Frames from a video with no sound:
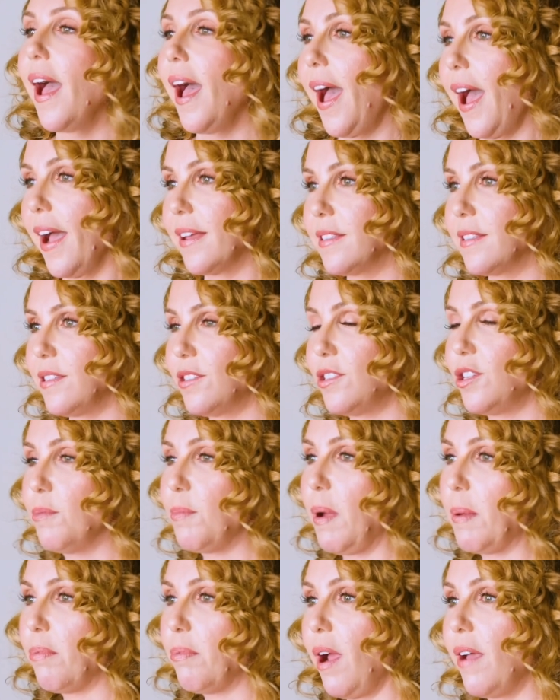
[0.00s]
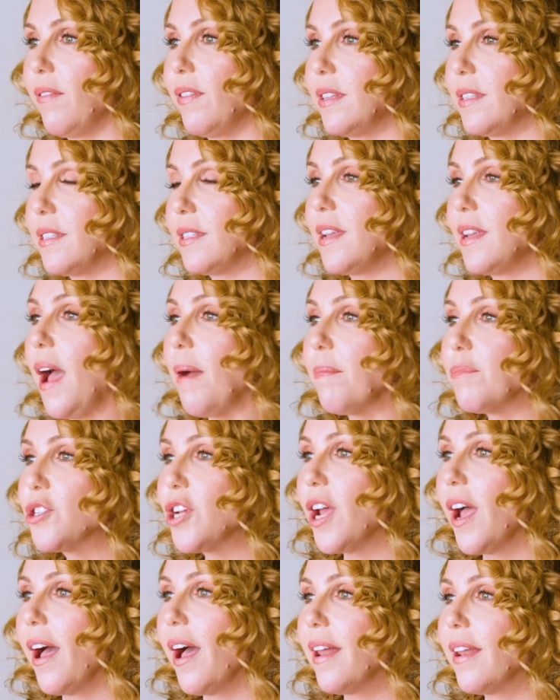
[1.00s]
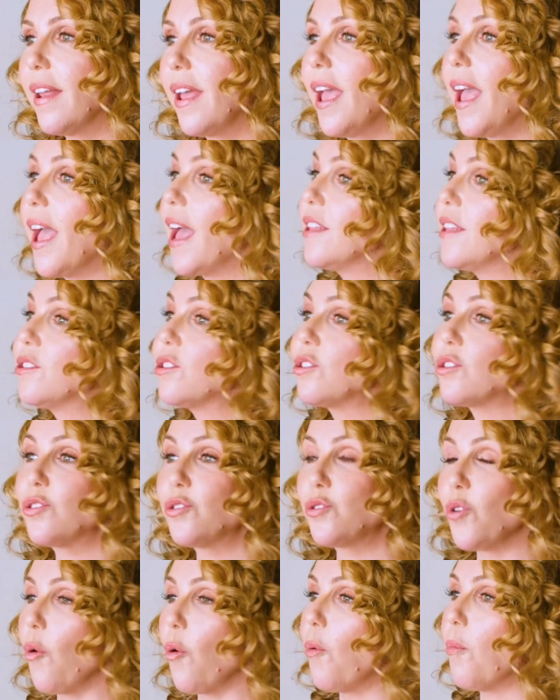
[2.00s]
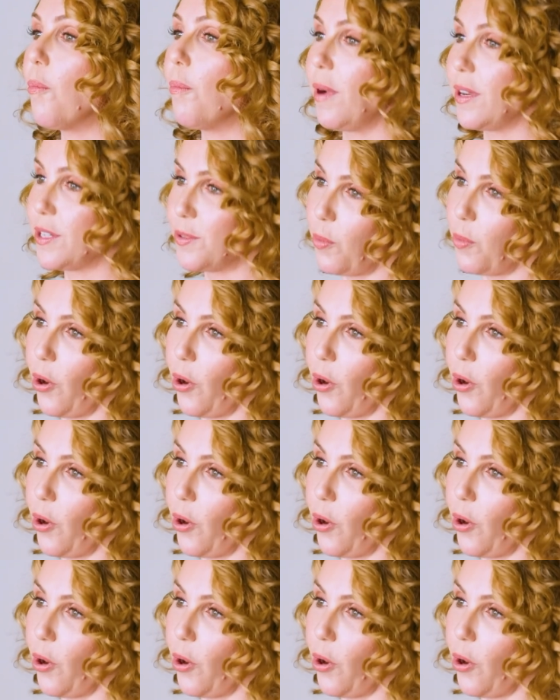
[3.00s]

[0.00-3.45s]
access to my private Snapchat, and so much